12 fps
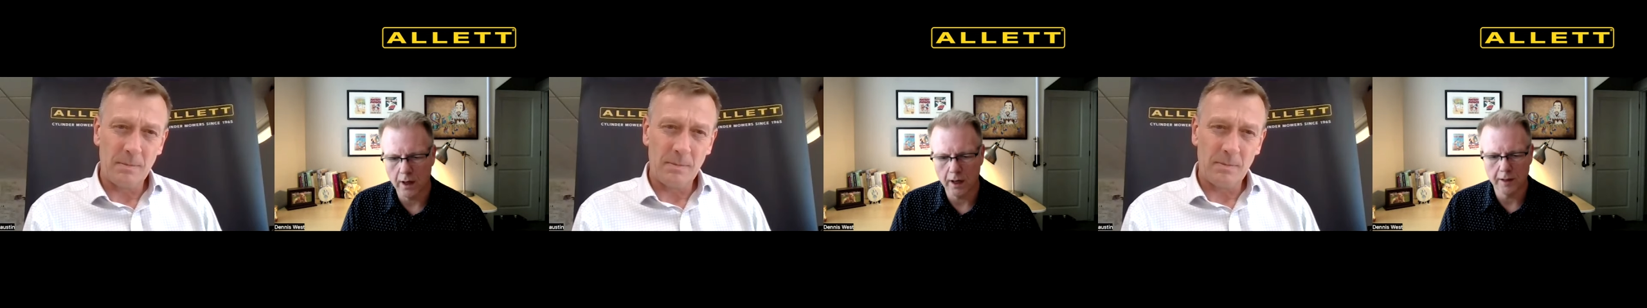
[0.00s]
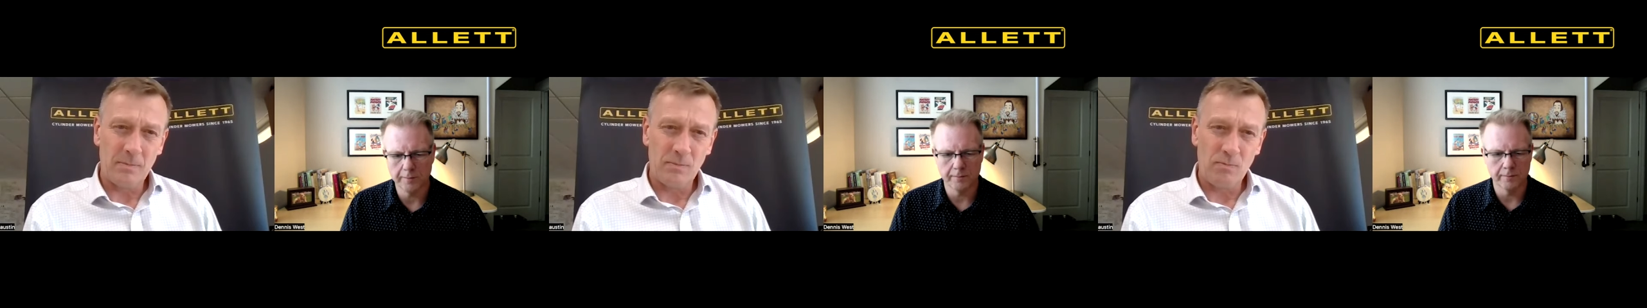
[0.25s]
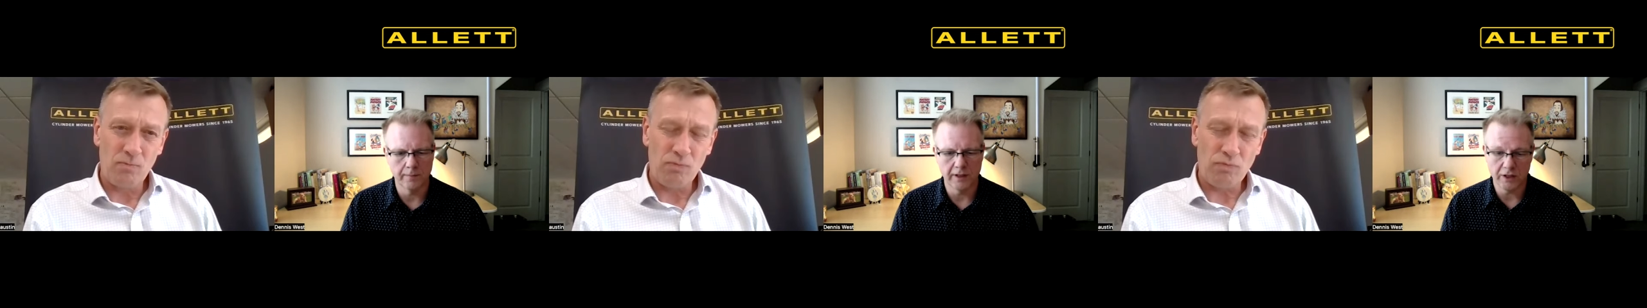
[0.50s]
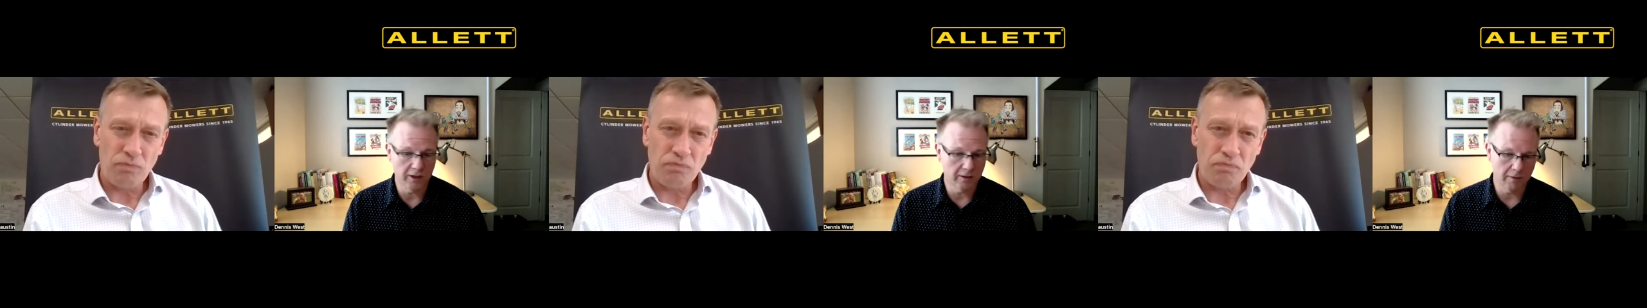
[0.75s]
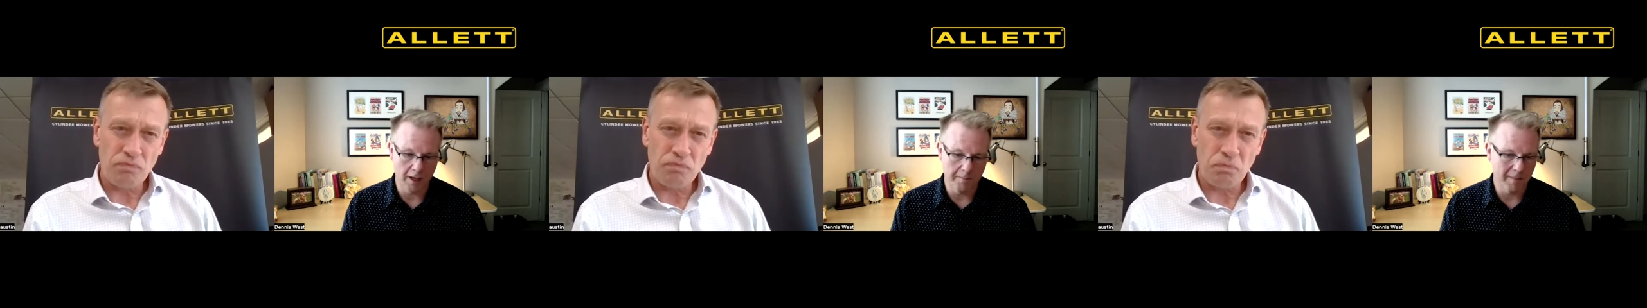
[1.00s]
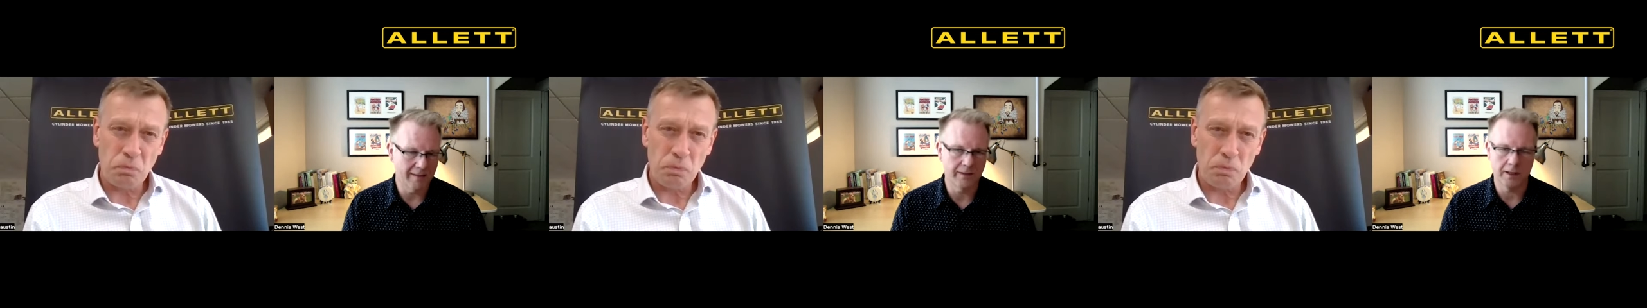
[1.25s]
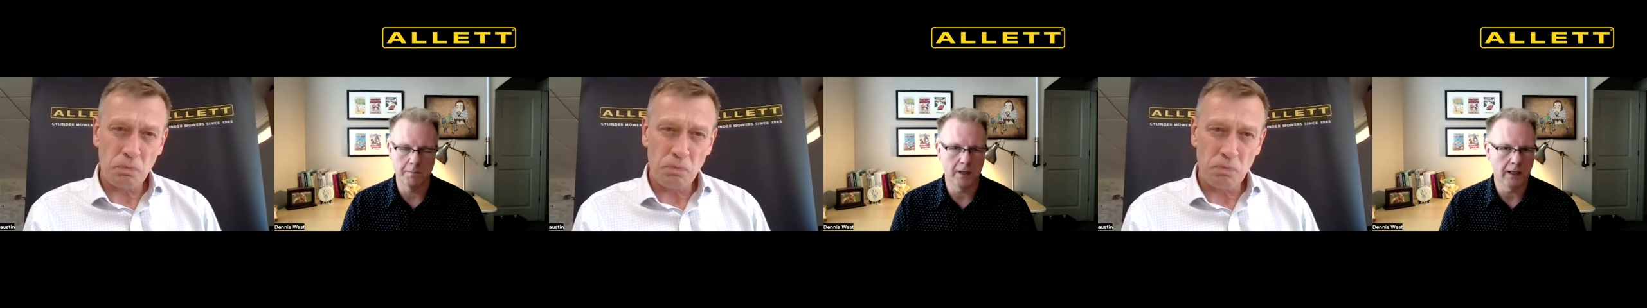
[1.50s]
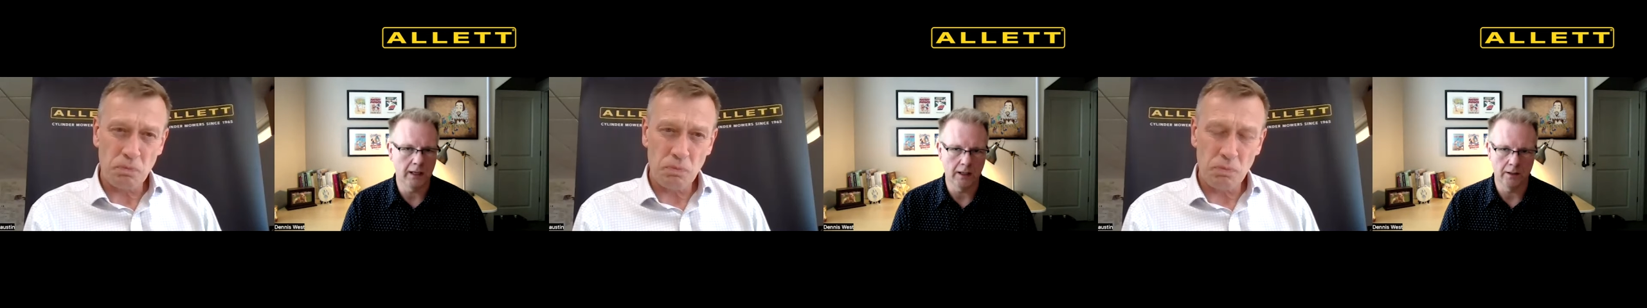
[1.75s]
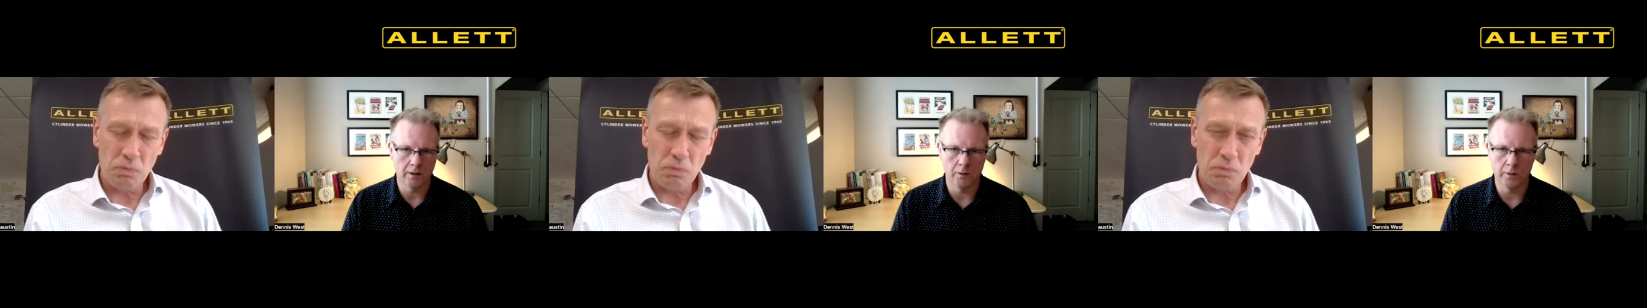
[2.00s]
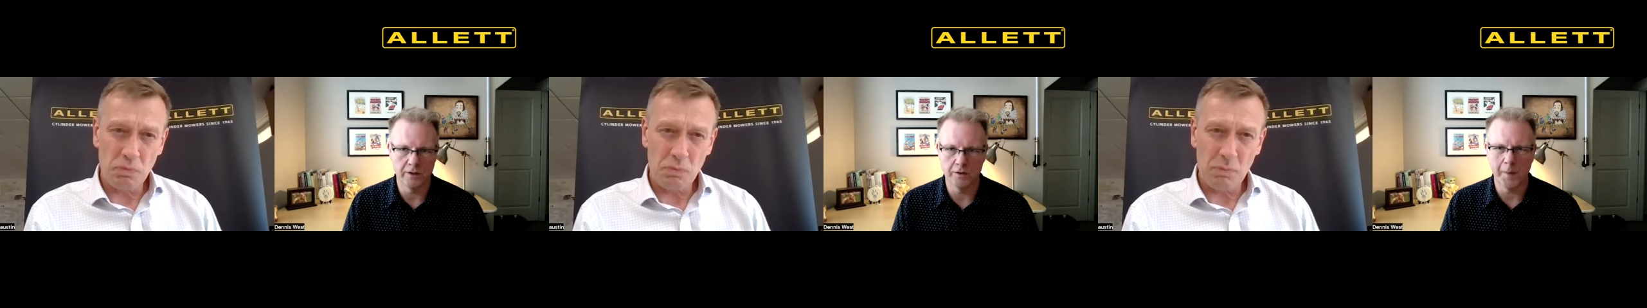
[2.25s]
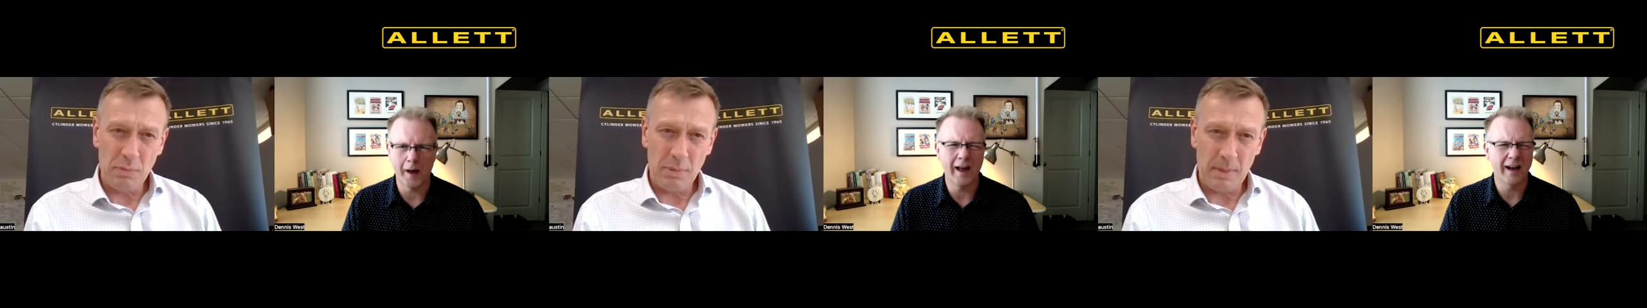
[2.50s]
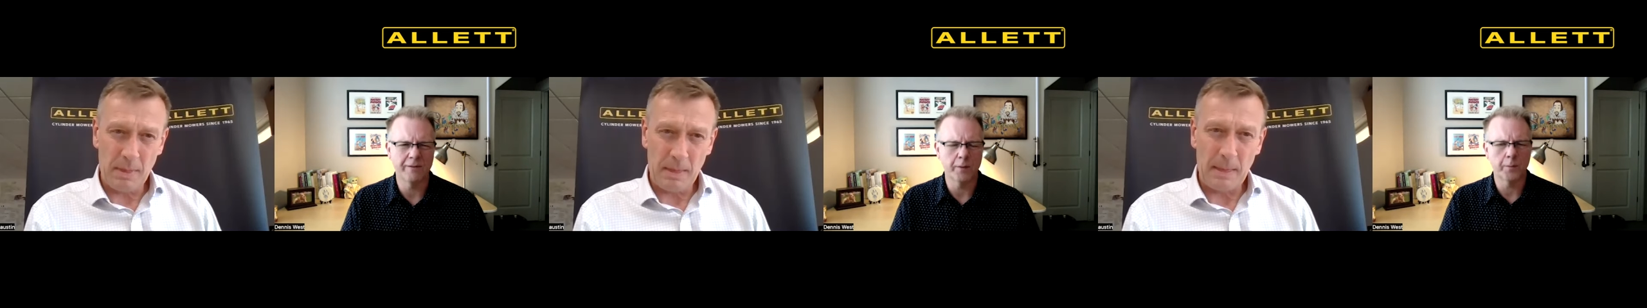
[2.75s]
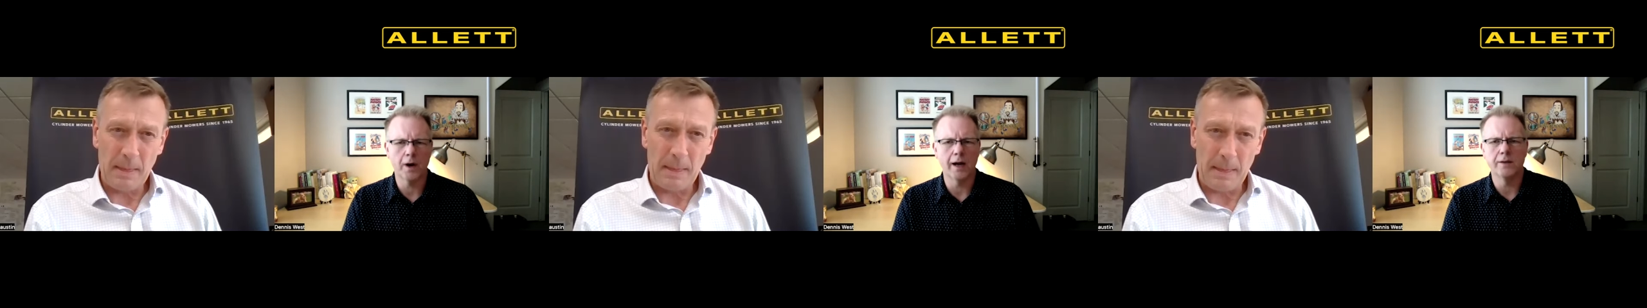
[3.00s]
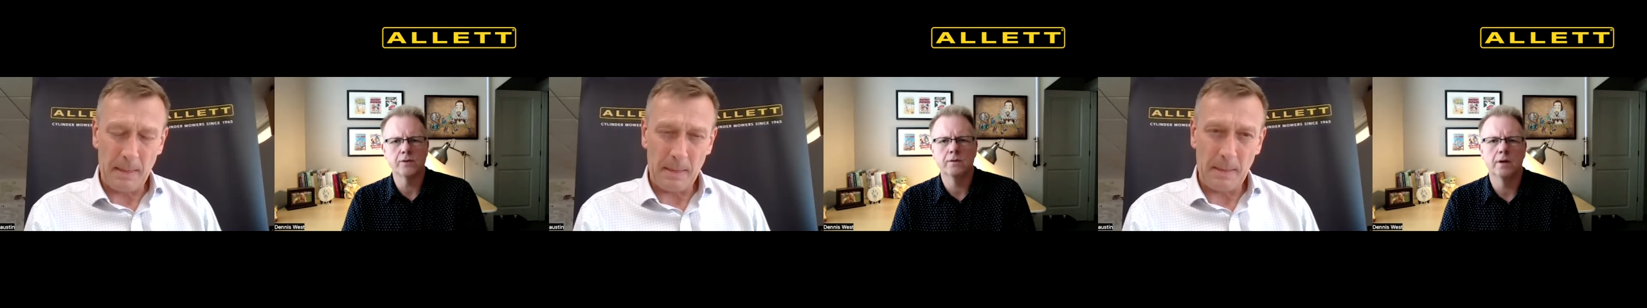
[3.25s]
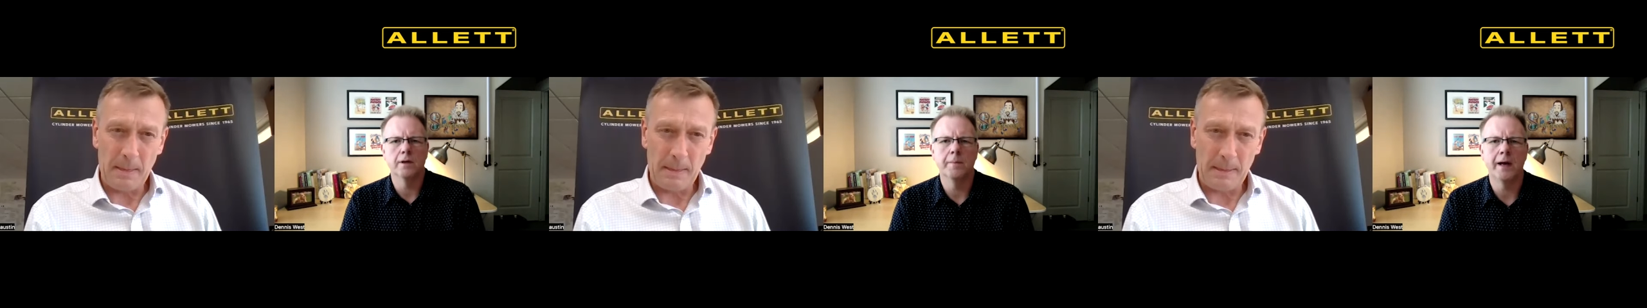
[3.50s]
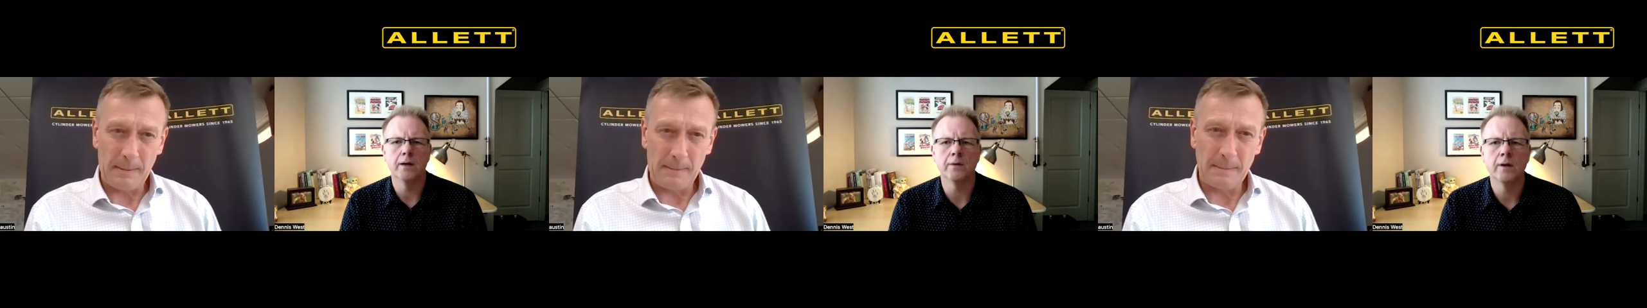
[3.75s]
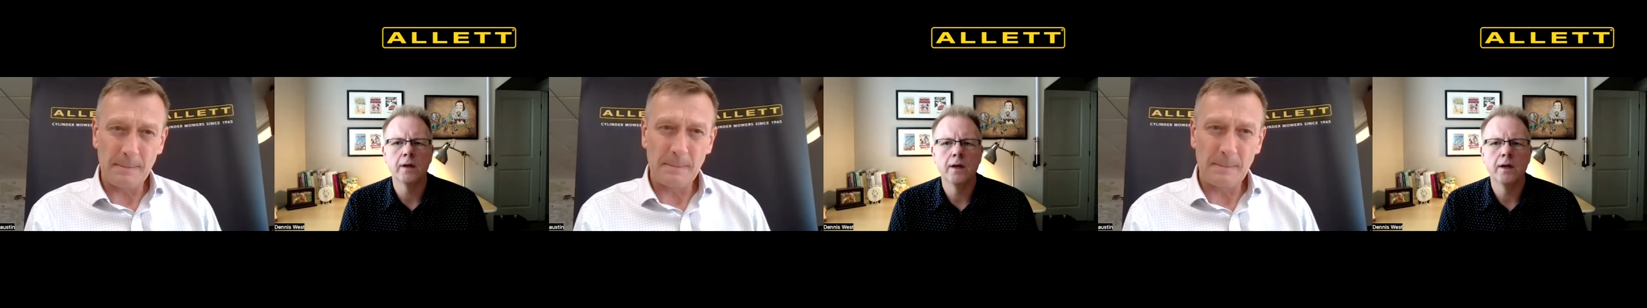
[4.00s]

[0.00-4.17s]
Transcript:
Speaker 1: um, but you, a Mavic Mini, which is about half the price, about